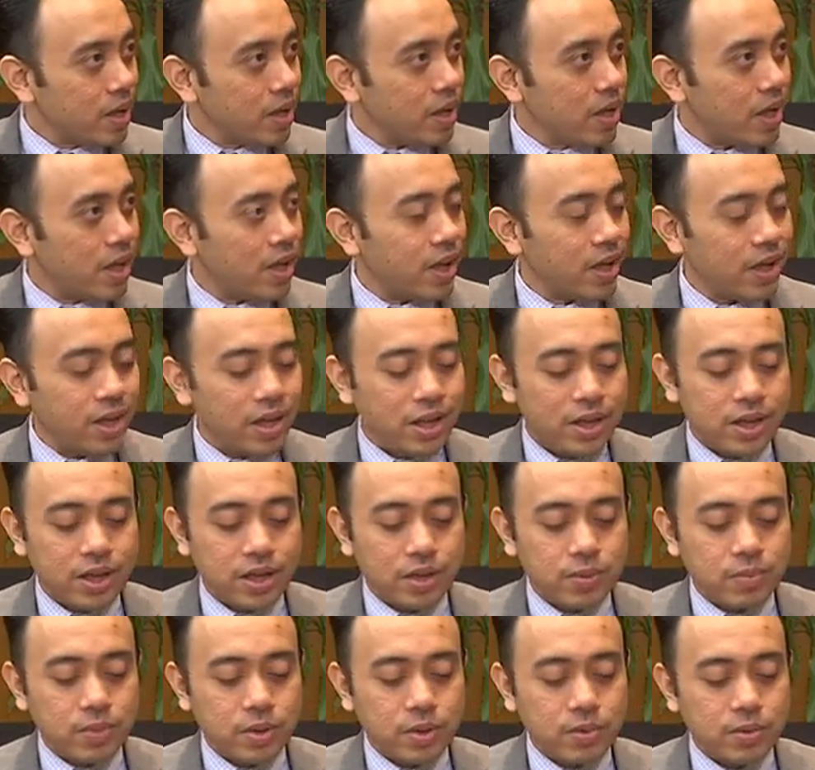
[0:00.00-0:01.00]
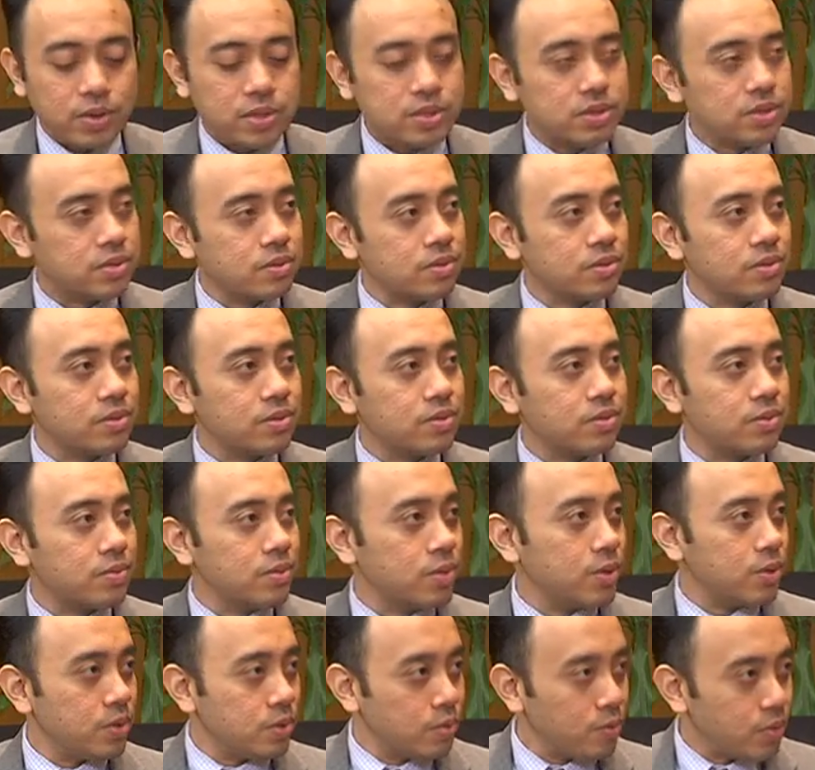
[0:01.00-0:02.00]
That's right. It was.
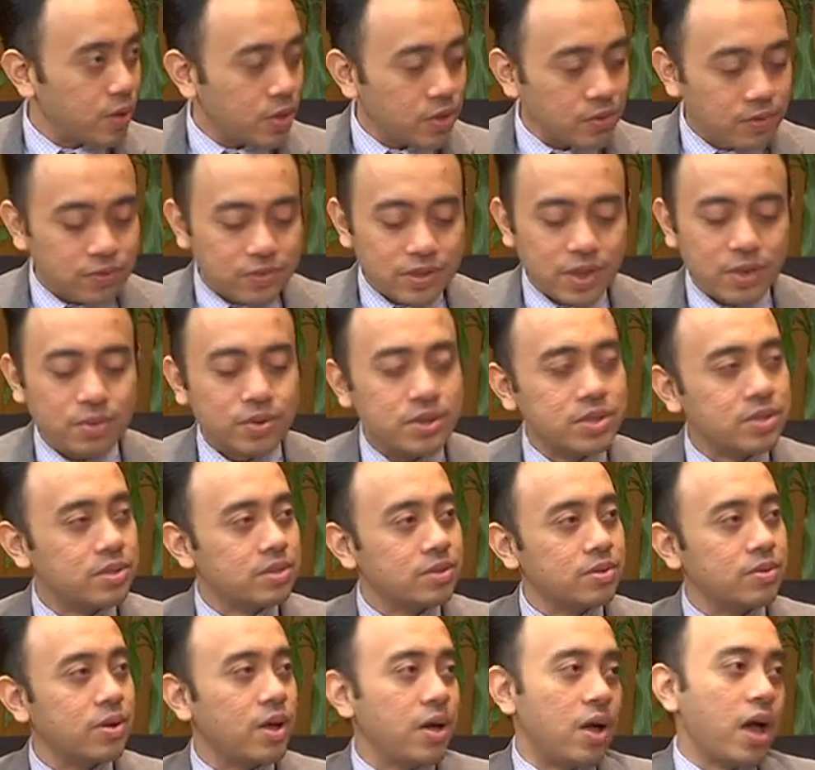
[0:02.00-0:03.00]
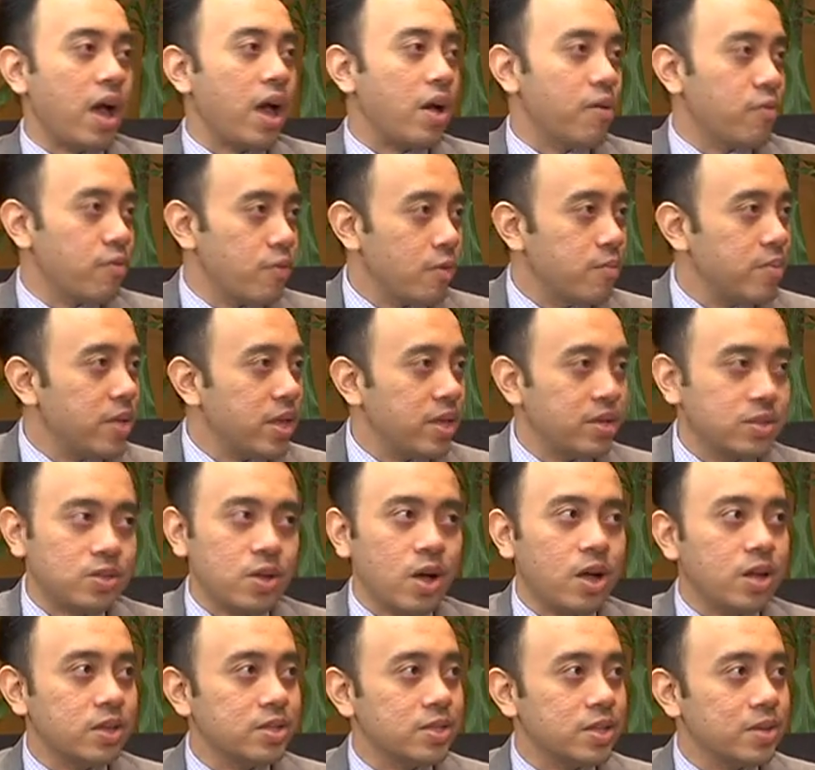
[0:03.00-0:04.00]
What you've said was, for me, is
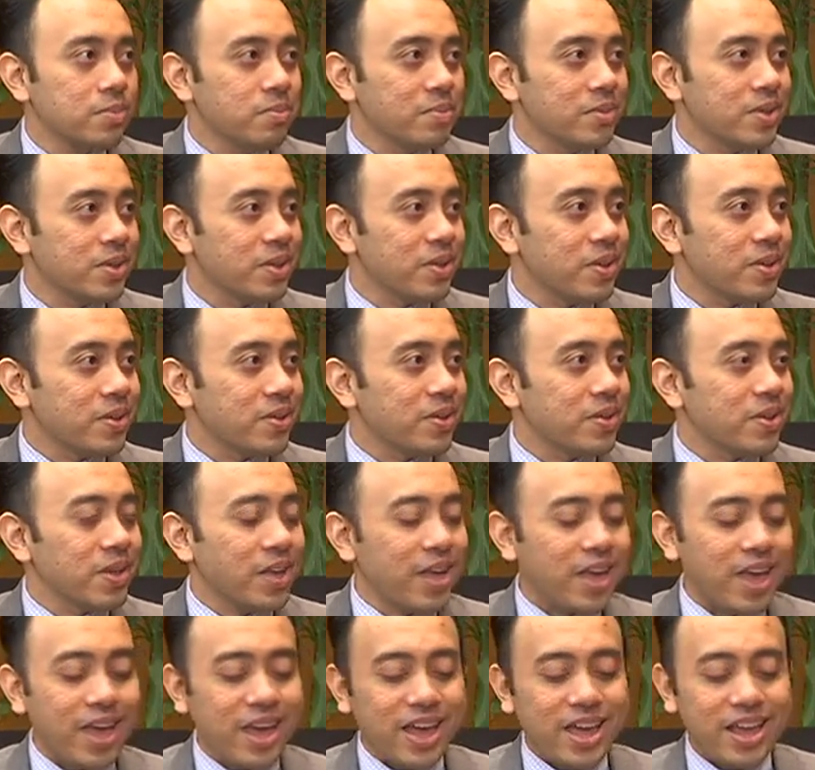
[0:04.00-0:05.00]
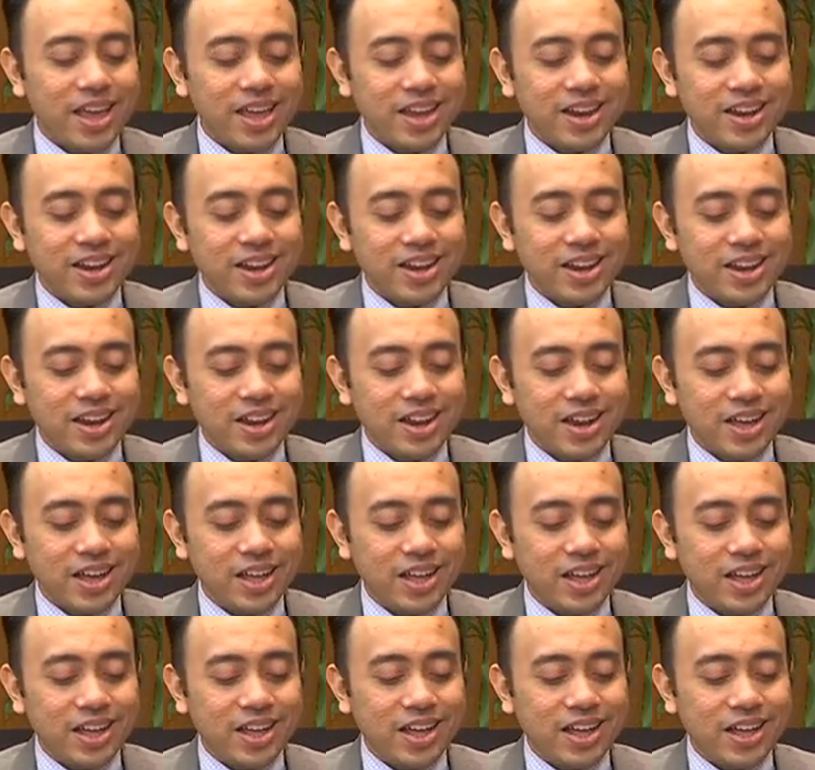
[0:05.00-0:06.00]
awesome. And
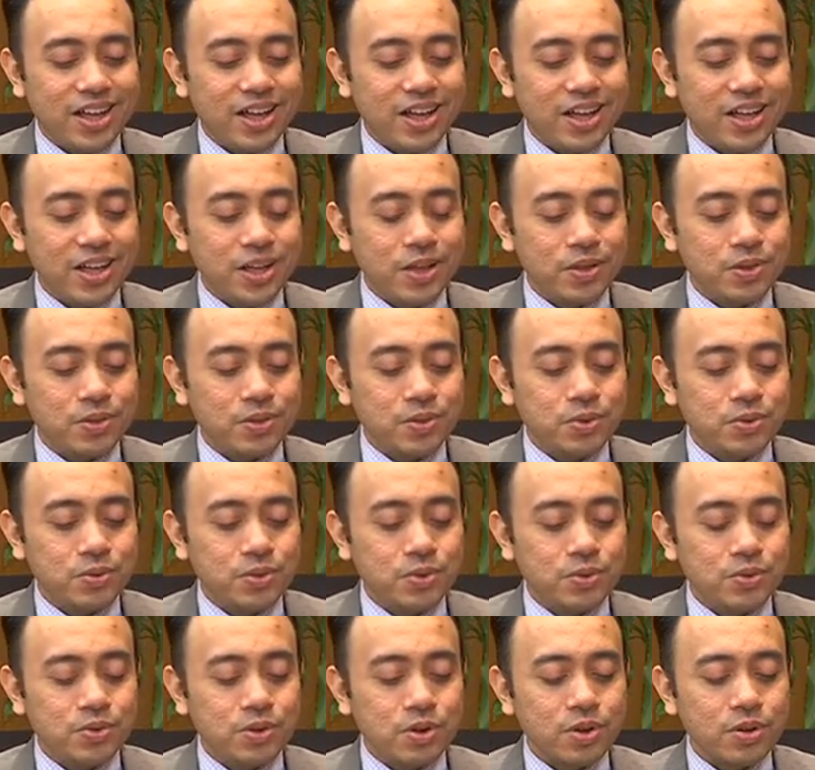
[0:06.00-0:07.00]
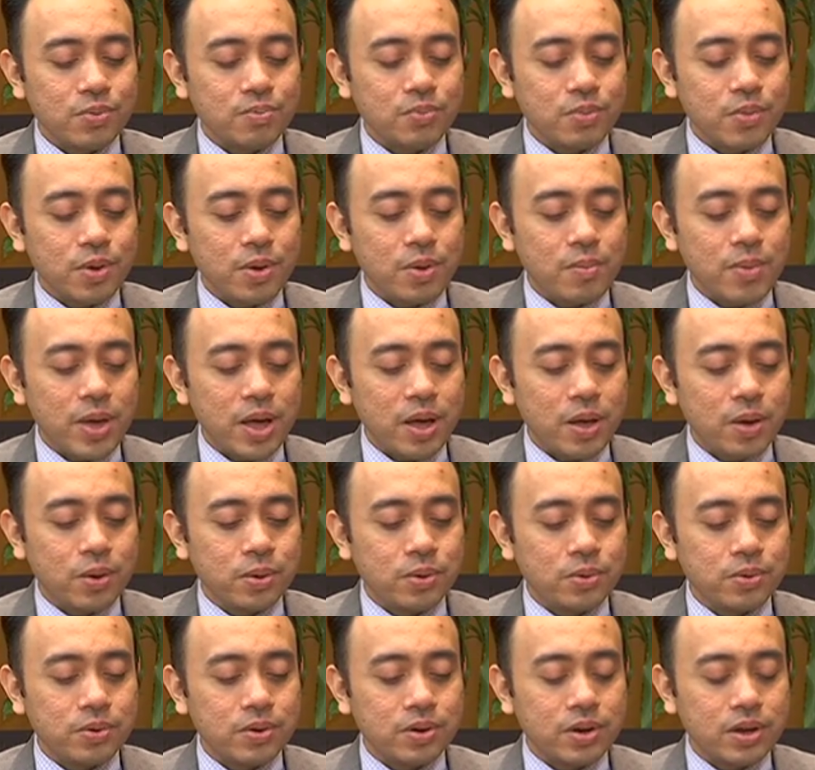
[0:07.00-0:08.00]
you talk
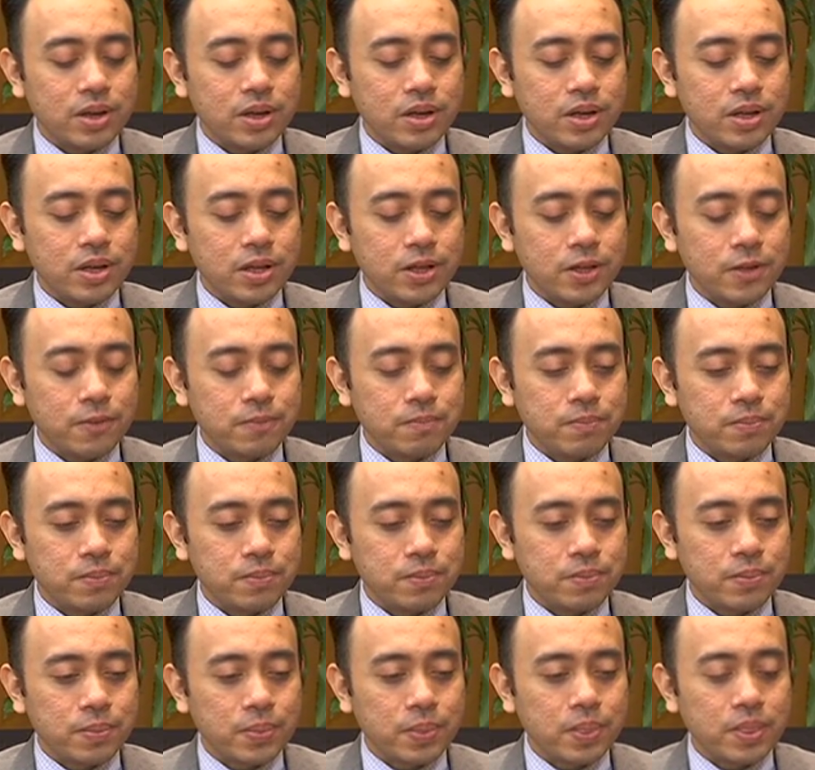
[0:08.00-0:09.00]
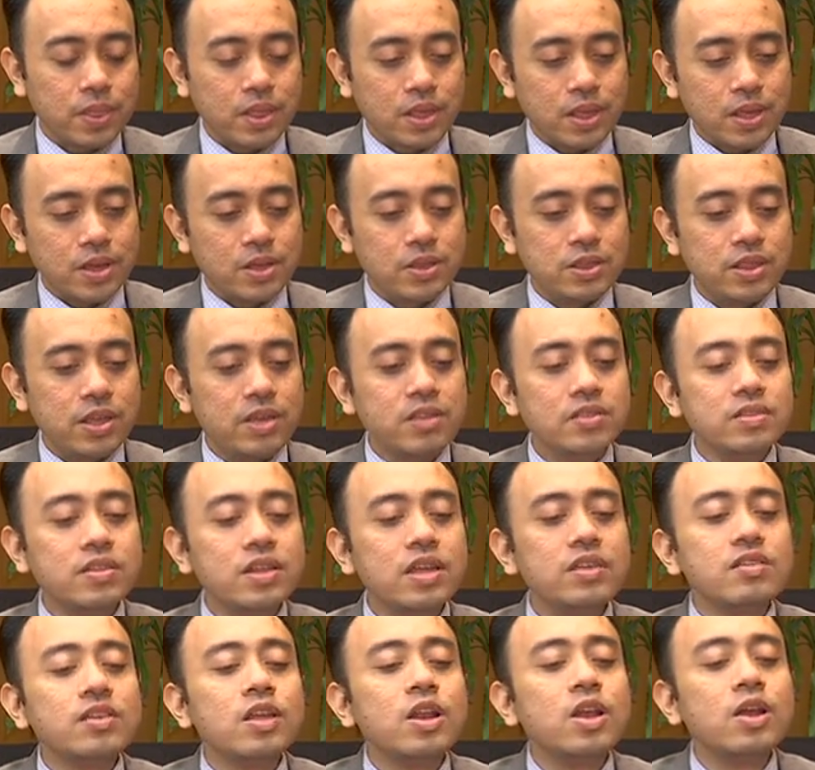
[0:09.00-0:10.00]
about
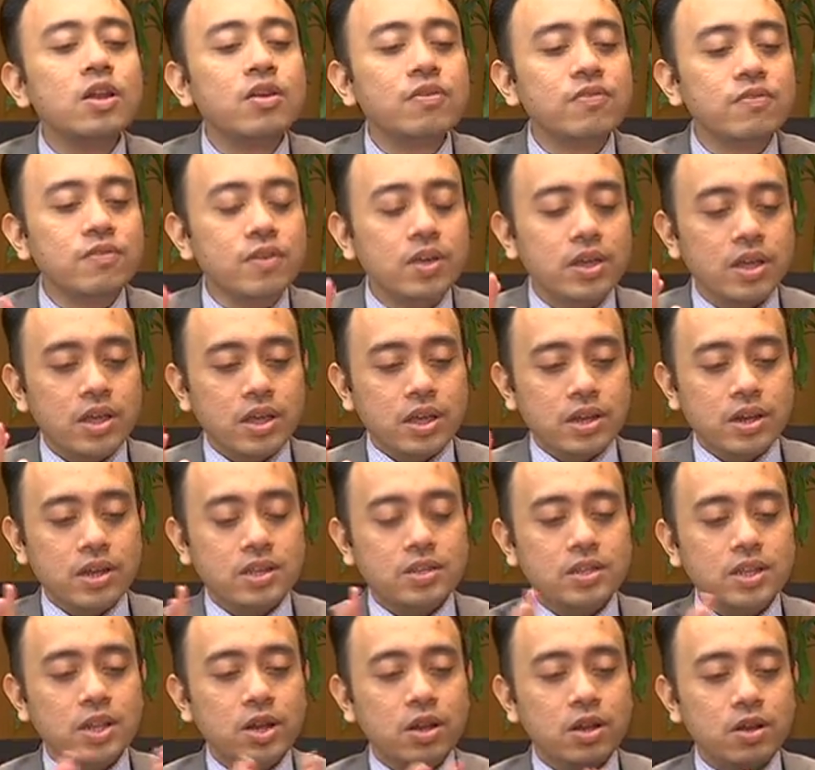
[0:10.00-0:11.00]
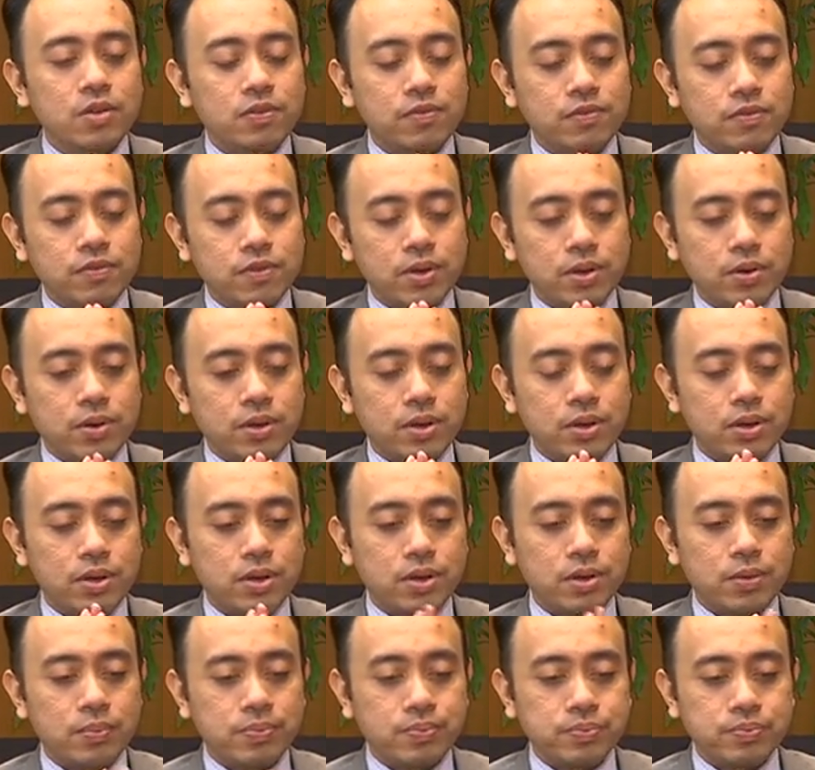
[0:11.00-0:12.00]
there's a lot
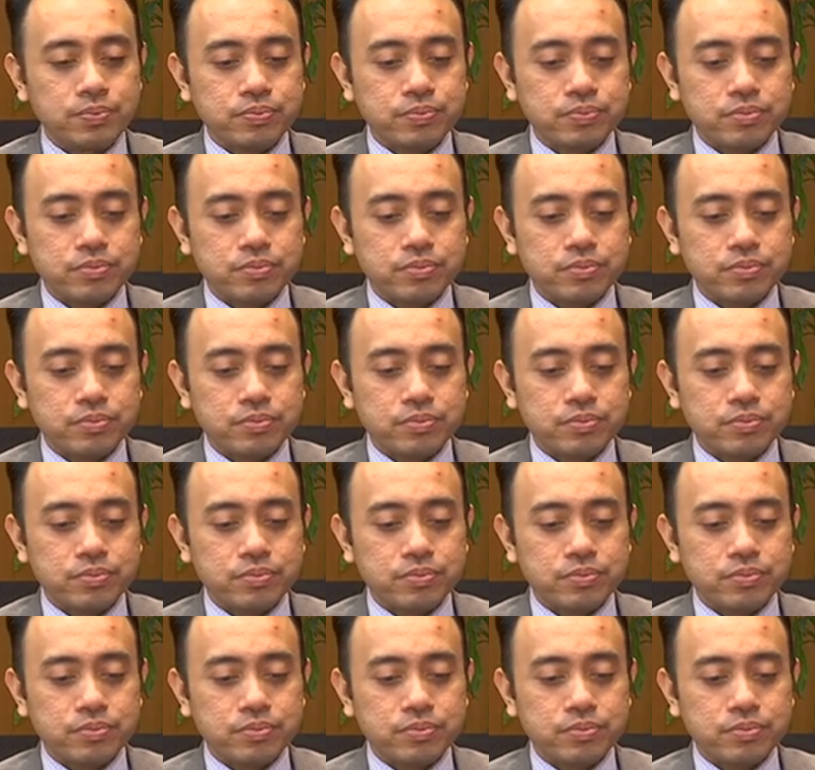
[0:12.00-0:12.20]
of